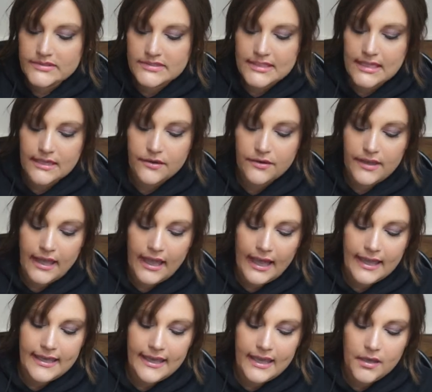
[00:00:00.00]
was like,
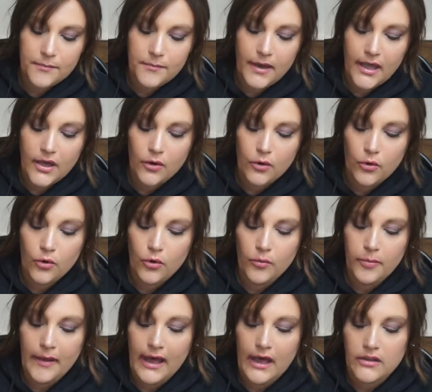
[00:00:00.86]
okay, I can't buy a
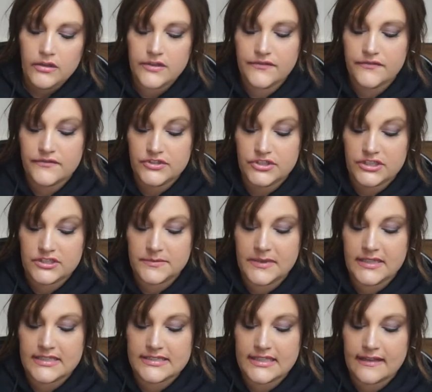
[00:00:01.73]
whole palette
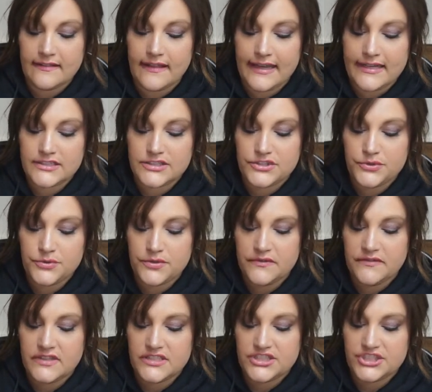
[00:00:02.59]
just because I like 2
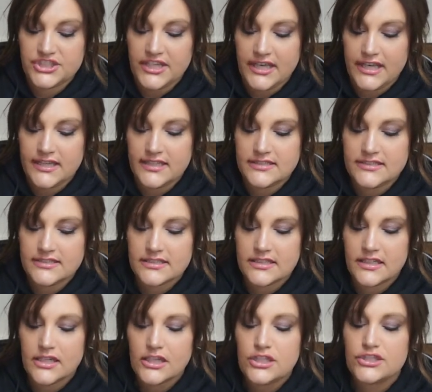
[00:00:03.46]
of the shades.
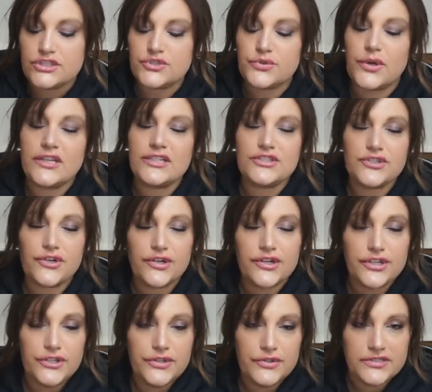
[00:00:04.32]
So I
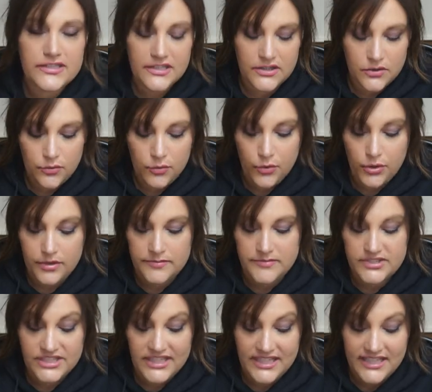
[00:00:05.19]
started using the
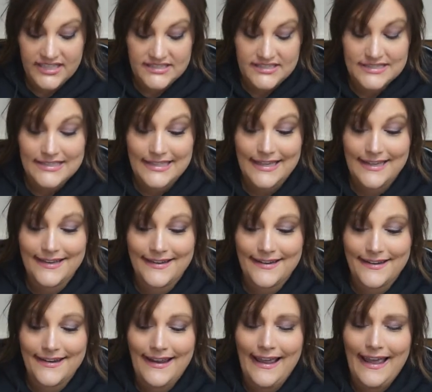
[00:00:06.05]
warm shades
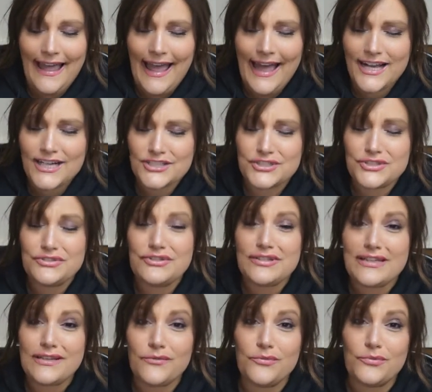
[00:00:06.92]
and
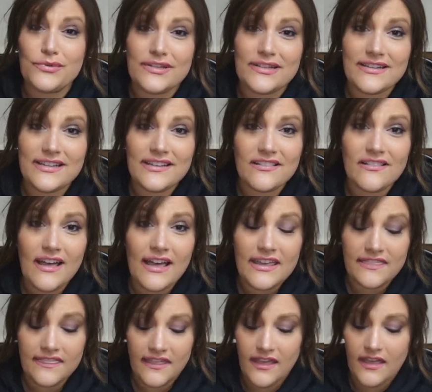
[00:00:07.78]
actually really
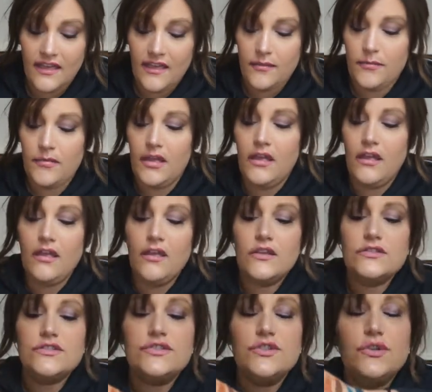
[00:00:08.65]
like them.
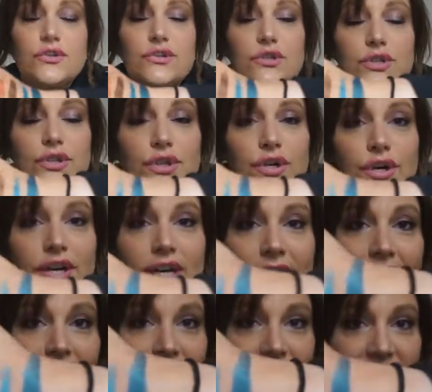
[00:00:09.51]
So
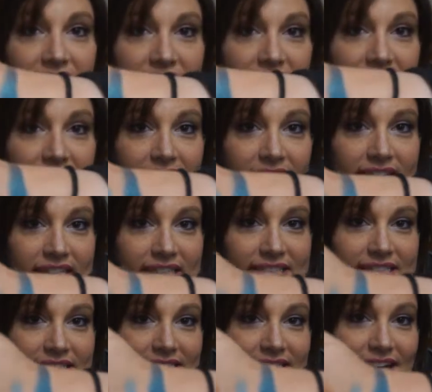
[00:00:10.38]
look at
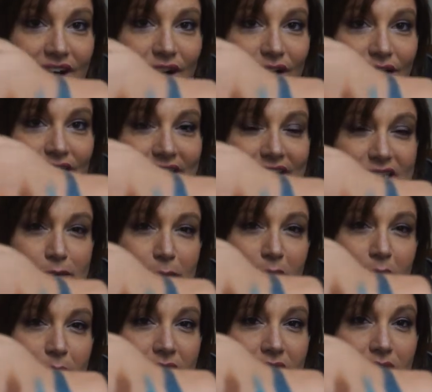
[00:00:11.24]
these. These
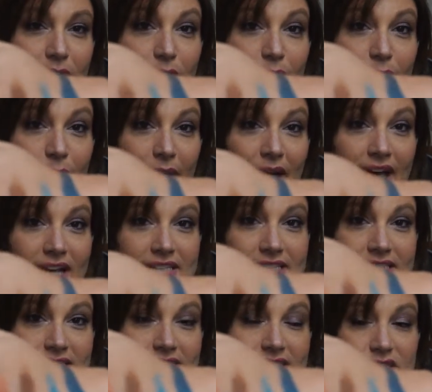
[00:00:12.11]
may be the
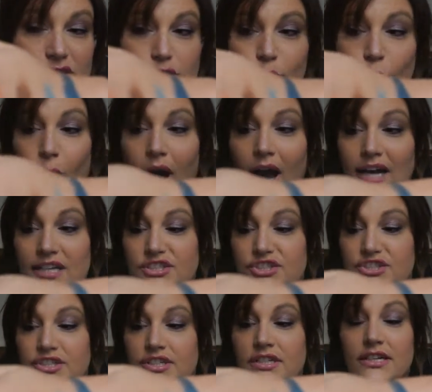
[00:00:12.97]
best
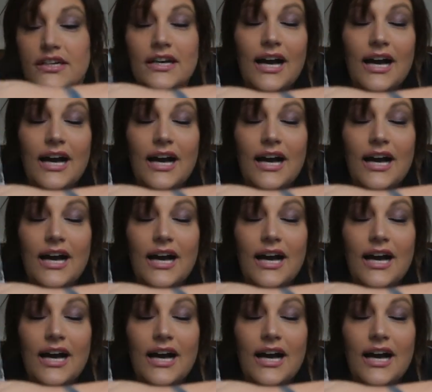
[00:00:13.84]
swatched